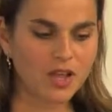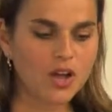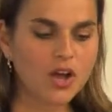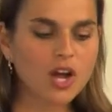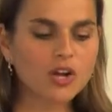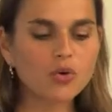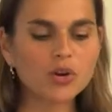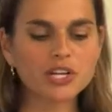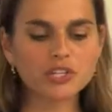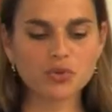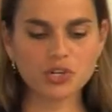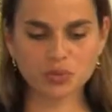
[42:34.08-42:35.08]
According
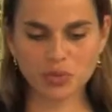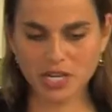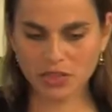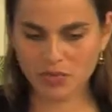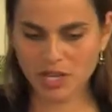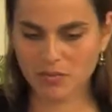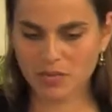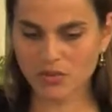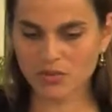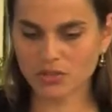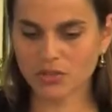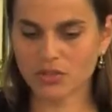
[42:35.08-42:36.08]
to her 23andMe
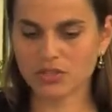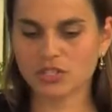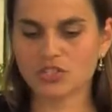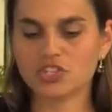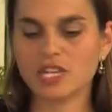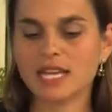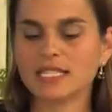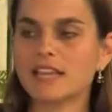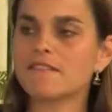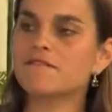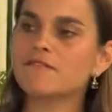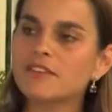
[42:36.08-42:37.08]
results, she has
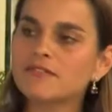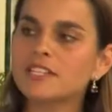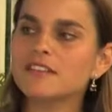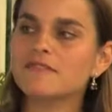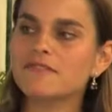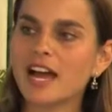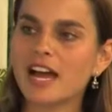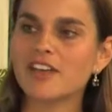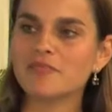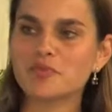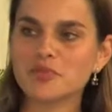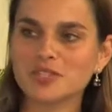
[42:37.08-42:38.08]
a
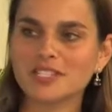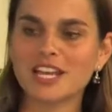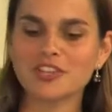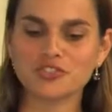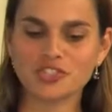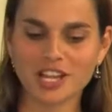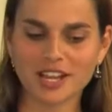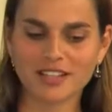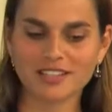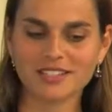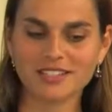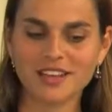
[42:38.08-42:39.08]
55%
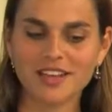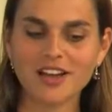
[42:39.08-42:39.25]
chance